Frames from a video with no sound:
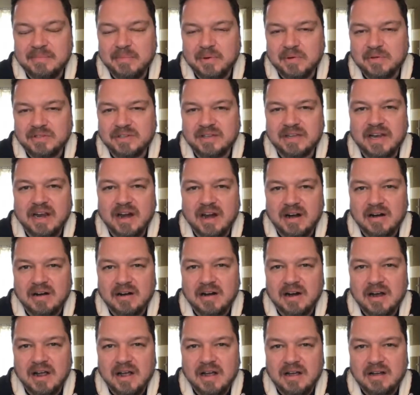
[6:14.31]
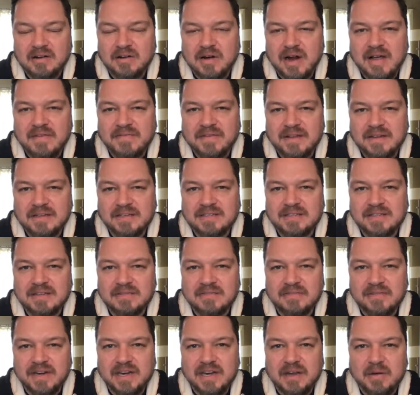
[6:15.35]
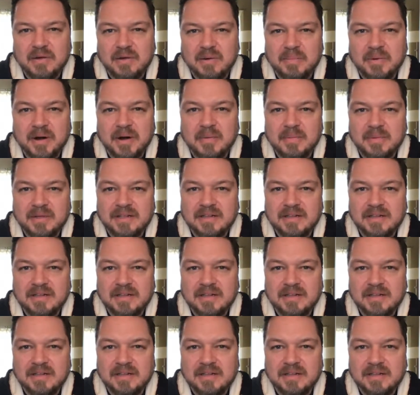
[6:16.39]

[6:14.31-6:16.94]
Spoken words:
Mostly our graphics and video department,